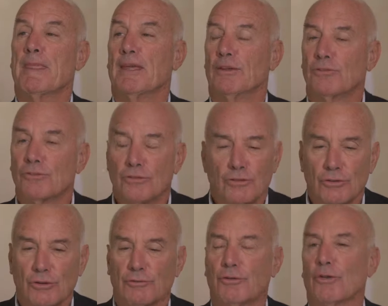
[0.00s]
it's
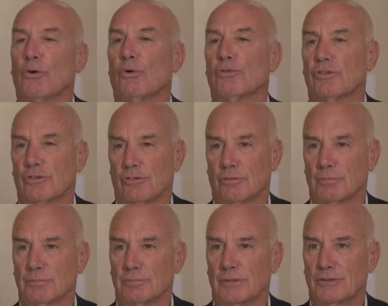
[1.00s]
good for the whole system.
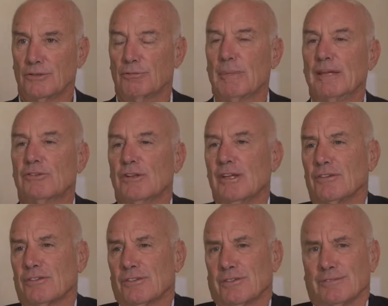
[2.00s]
It just makes
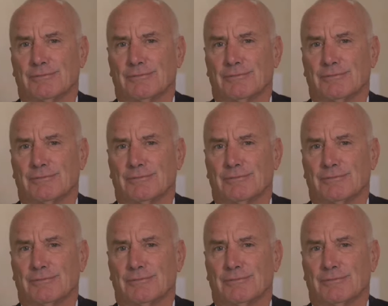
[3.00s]
sense.